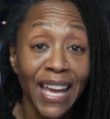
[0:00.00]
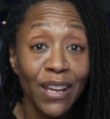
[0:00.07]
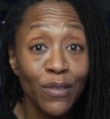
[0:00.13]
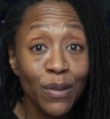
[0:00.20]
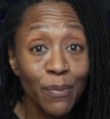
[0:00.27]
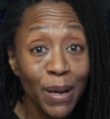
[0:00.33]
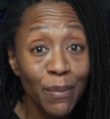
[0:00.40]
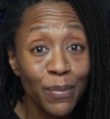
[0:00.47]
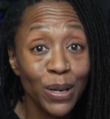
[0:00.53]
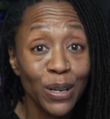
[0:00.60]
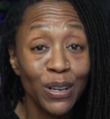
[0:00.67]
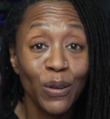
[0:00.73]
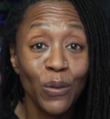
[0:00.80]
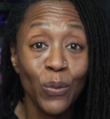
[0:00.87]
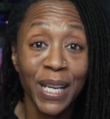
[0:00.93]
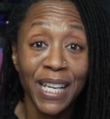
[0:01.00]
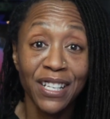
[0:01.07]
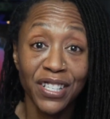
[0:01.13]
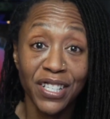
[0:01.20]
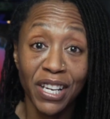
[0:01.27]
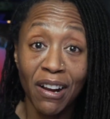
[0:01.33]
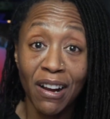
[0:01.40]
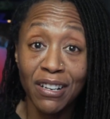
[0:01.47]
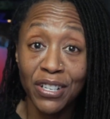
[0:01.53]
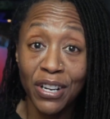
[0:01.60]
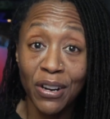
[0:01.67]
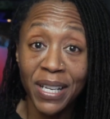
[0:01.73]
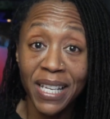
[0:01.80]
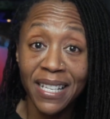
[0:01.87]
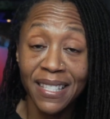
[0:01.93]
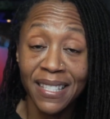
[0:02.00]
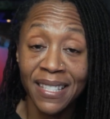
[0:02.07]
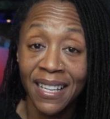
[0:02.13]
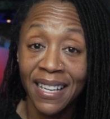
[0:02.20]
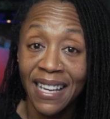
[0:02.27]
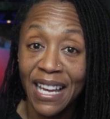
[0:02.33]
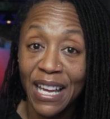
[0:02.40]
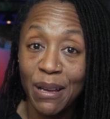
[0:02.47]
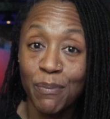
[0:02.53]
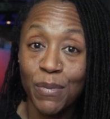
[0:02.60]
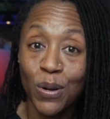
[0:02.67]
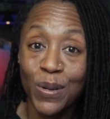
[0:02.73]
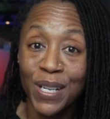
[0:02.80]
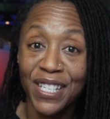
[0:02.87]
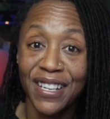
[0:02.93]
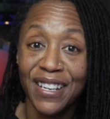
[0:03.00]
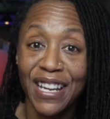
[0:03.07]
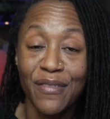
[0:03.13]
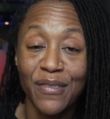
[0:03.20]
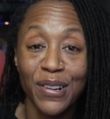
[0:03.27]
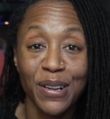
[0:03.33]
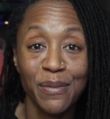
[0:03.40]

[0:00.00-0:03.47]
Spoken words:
And remember, we can share our journeys, but we should never